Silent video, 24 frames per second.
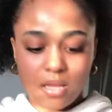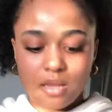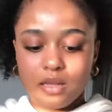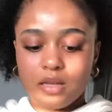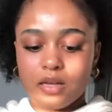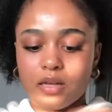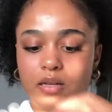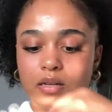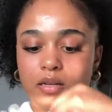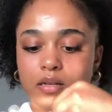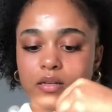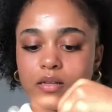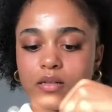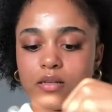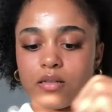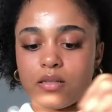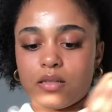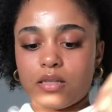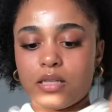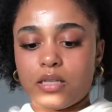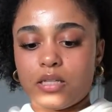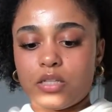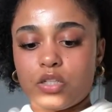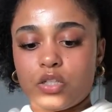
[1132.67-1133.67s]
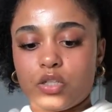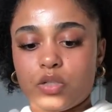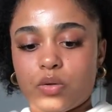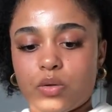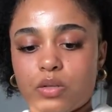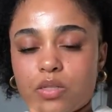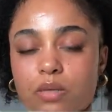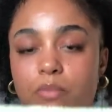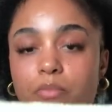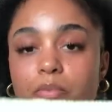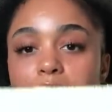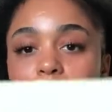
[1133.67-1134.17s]
and then these
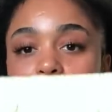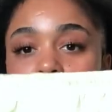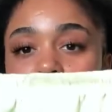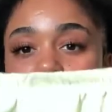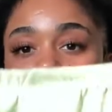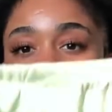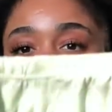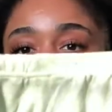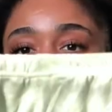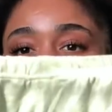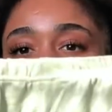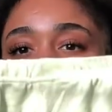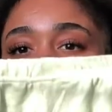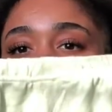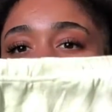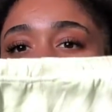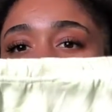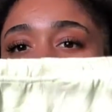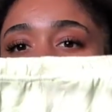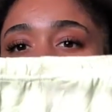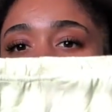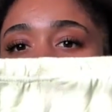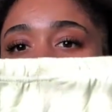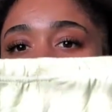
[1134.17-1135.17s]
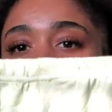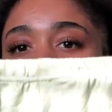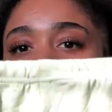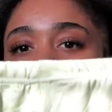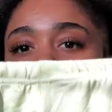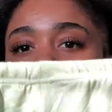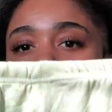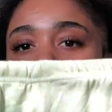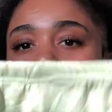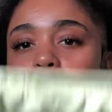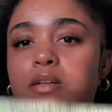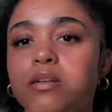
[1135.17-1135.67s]
shorts. I'm probably gonna try them on,
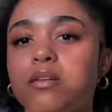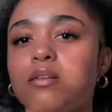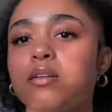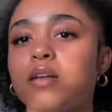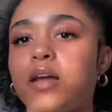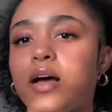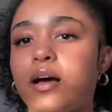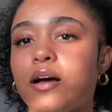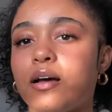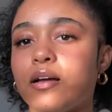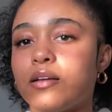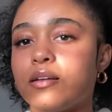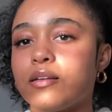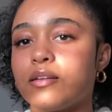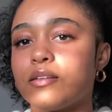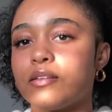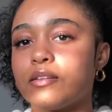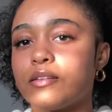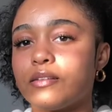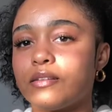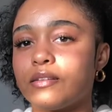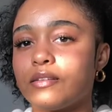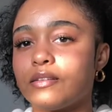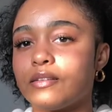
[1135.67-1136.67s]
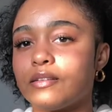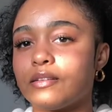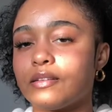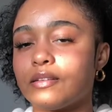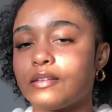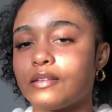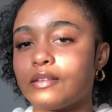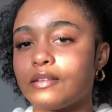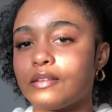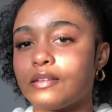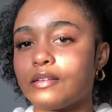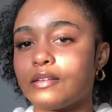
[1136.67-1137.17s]
but not
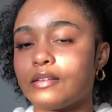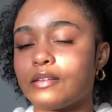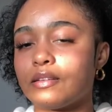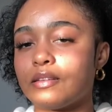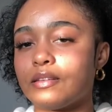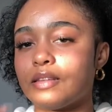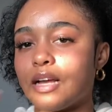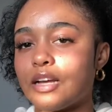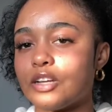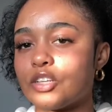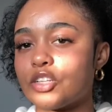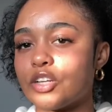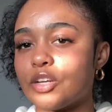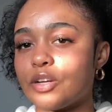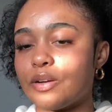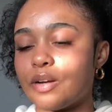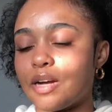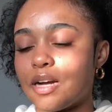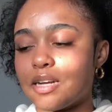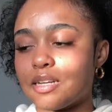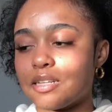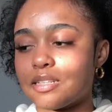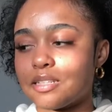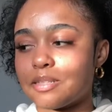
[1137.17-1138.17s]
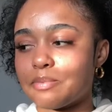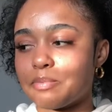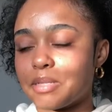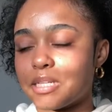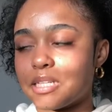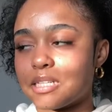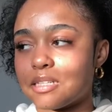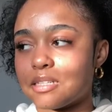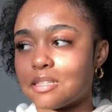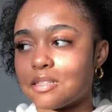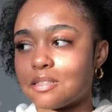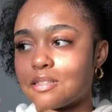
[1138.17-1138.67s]
not show you guys
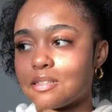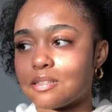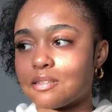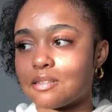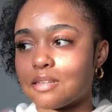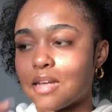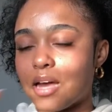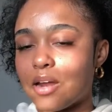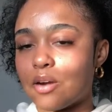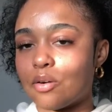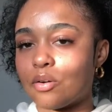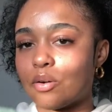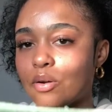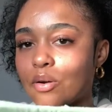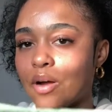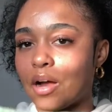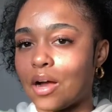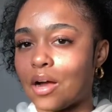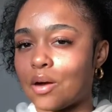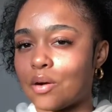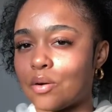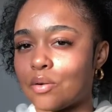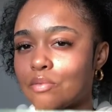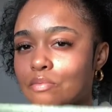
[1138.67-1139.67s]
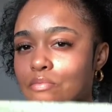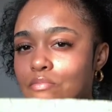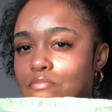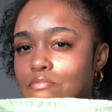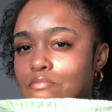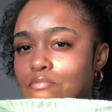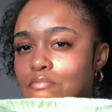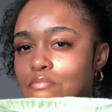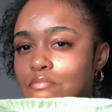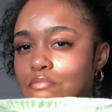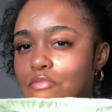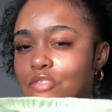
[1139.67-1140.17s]
because I don't know how
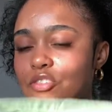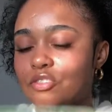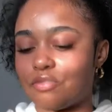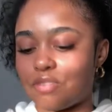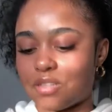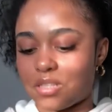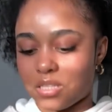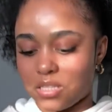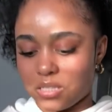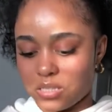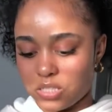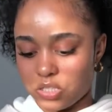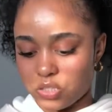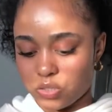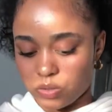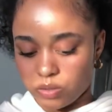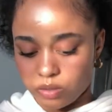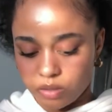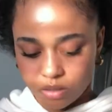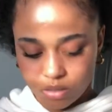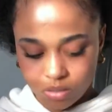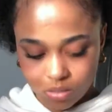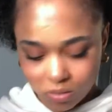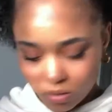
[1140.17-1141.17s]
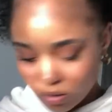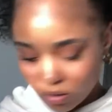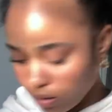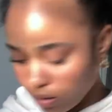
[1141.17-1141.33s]
revealing these shorts are.